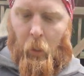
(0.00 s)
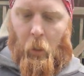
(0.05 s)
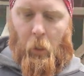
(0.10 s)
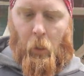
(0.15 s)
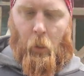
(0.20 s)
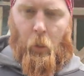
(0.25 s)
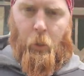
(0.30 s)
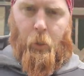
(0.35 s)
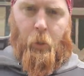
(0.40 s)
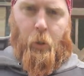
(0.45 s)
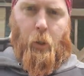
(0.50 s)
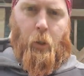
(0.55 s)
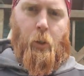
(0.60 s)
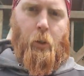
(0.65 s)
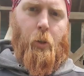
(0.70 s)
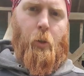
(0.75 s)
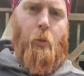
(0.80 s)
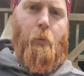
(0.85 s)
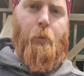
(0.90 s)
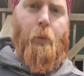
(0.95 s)
Now, I suggest
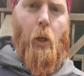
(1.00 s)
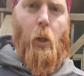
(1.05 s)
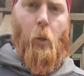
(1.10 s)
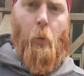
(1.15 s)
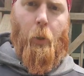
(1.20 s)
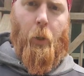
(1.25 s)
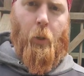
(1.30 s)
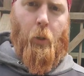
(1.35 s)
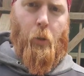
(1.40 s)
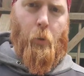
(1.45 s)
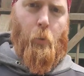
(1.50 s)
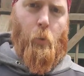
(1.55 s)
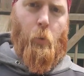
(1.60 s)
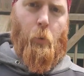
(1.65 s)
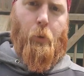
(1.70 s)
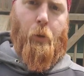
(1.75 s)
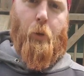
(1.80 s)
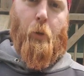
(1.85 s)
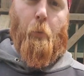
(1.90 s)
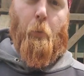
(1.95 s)
still following this rule
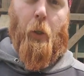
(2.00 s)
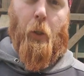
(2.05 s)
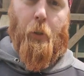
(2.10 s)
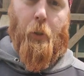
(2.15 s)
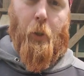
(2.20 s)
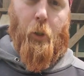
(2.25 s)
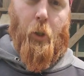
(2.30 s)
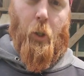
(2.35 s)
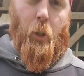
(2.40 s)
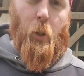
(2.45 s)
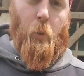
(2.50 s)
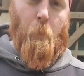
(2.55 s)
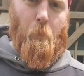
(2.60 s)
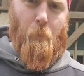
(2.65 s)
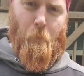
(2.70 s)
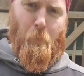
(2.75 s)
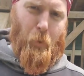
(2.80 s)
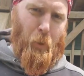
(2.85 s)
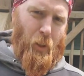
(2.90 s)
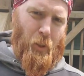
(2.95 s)
to the best that
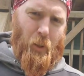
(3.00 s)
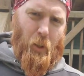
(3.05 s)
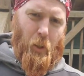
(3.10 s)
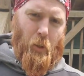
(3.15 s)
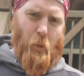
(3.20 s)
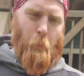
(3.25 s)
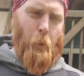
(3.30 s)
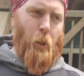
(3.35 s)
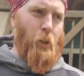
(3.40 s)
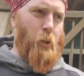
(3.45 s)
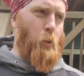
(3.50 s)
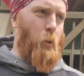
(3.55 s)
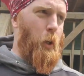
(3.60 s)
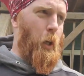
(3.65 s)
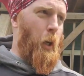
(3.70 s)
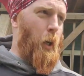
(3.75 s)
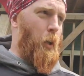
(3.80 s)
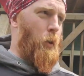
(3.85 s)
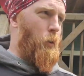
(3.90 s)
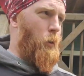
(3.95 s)
the best you
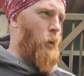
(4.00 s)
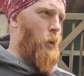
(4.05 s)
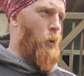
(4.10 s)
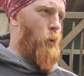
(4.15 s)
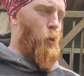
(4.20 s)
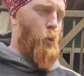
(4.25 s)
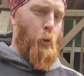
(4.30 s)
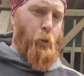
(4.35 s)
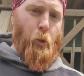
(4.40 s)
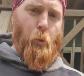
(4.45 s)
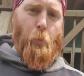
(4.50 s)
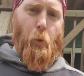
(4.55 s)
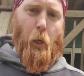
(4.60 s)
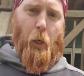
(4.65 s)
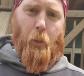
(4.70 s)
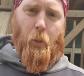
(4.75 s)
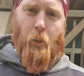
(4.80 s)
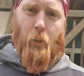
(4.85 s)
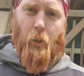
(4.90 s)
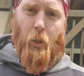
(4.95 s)
can on your
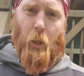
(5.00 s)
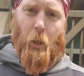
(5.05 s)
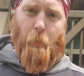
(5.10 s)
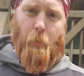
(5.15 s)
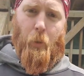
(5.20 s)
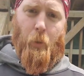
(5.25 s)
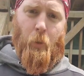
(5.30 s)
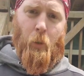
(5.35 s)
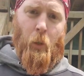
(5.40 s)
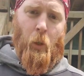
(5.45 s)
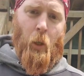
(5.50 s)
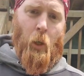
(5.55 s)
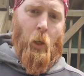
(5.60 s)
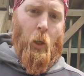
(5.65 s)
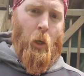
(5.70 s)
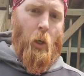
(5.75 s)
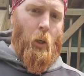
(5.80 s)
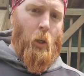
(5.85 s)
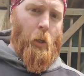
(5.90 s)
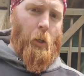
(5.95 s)
practice javelin.
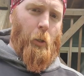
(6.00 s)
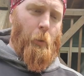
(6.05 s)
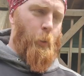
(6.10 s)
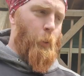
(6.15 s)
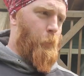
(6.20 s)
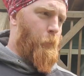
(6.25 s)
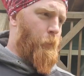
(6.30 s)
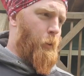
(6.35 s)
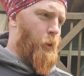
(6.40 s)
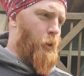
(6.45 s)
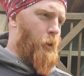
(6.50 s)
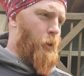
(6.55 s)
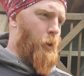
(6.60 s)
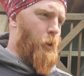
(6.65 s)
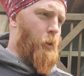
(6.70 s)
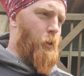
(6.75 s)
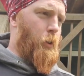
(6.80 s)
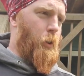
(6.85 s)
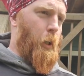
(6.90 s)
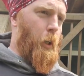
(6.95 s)
If it's
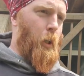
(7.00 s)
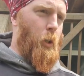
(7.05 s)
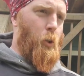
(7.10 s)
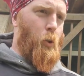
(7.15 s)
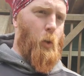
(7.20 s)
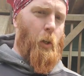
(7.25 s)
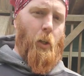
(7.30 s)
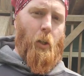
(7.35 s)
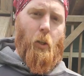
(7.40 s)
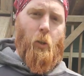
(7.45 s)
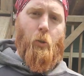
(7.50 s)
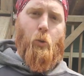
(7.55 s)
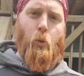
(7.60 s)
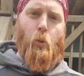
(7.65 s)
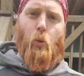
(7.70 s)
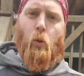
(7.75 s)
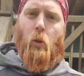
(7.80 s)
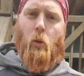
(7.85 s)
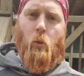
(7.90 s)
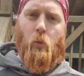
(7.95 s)
just a training
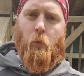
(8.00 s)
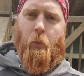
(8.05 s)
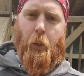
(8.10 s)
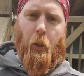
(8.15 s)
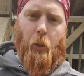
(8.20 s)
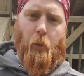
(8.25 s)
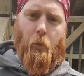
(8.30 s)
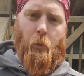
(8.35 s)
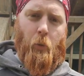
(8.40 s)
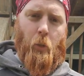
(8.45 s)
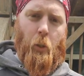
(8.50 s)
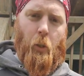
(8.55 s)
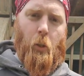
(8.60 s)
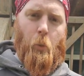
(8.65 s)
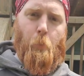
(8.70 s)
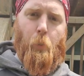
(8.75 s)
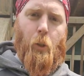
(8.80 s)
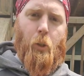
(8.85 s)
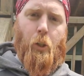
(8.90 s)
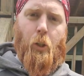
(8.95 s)
tool that like a
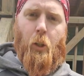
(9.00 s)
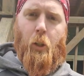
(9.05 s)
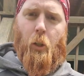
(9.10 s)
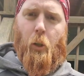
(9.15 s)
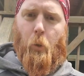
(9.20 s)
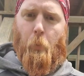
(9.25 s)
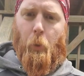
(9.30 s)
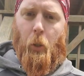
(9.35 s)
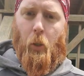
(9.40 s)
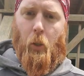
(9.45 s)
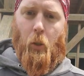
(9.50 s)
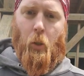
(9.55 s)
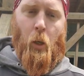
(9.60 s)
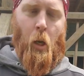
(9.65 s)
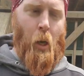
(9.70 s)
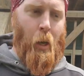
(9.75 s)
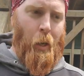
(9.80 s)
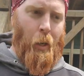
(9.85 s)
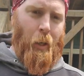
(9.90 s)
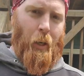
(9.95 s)
bungee that you're making,
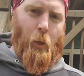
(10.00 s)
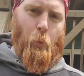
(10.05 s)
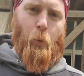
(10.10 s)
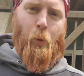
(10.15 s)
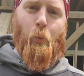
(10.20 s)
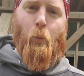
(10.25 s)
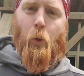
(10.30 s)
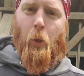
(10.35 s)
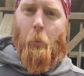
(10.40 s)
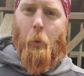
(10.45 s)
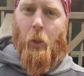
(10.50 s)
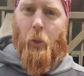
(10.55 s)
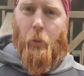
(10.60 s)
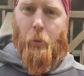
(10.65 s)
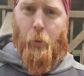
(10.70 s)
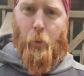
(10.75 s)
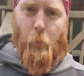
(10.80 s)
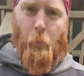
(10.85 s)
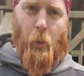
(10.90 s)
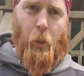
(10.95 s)
I won't worry about it
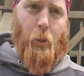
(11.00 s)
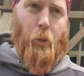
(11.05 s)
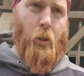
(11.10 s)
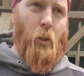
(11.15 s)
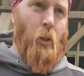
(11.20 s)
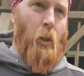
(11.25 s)
too much.